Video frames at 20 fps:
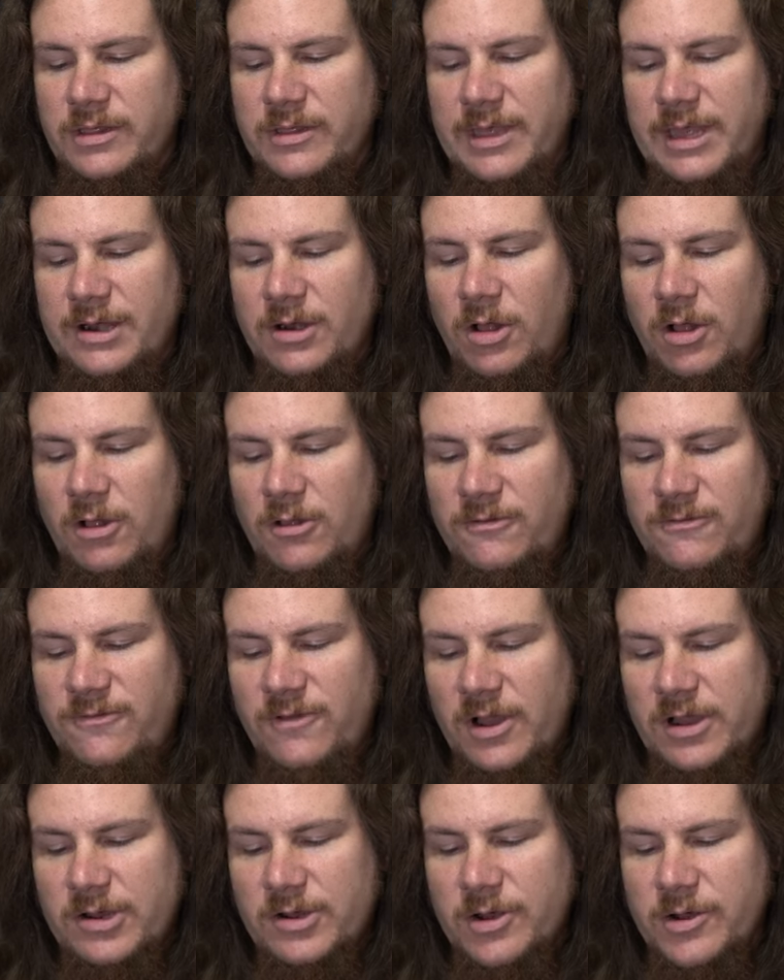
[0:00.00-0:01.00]
that all
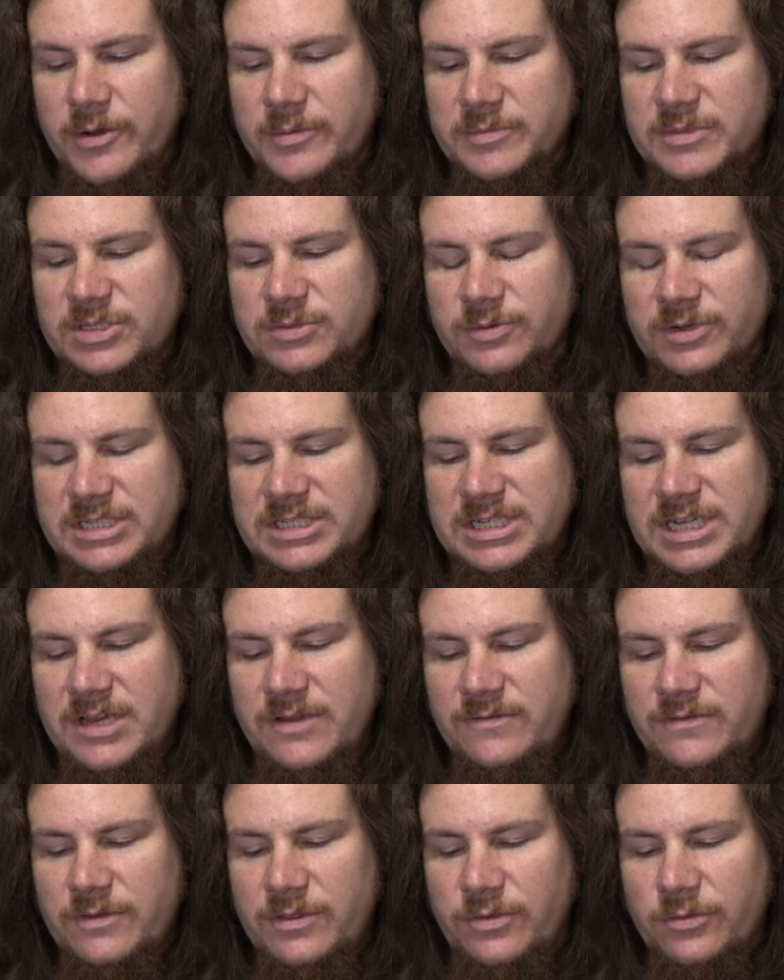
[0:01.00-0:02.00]
firearms
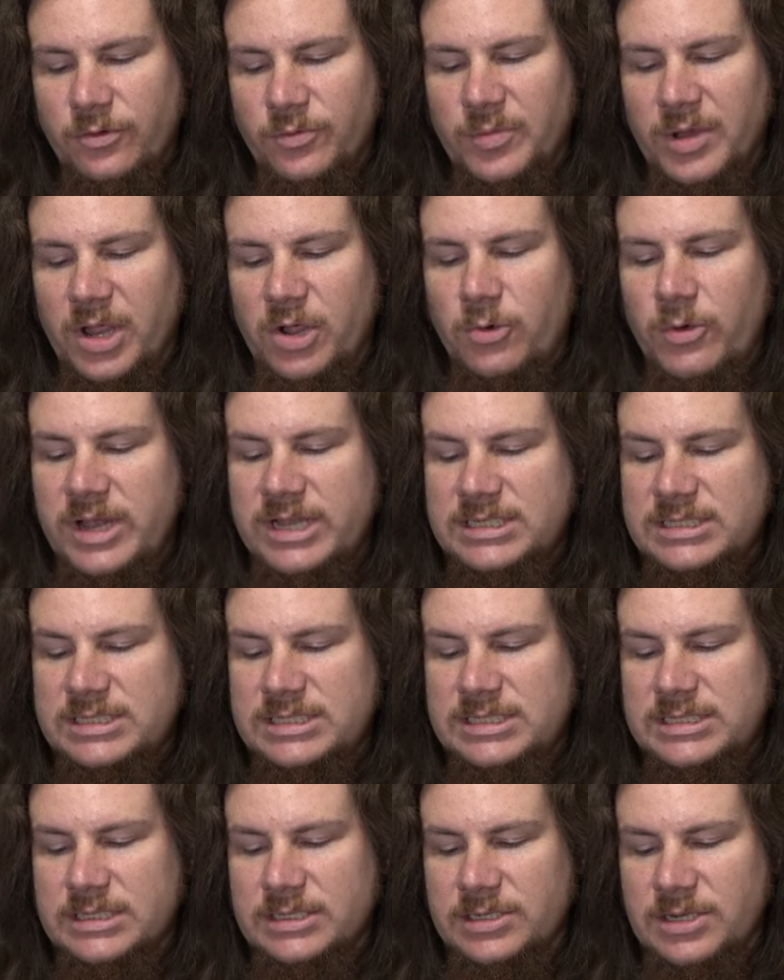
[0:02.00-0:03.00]
received through bequests,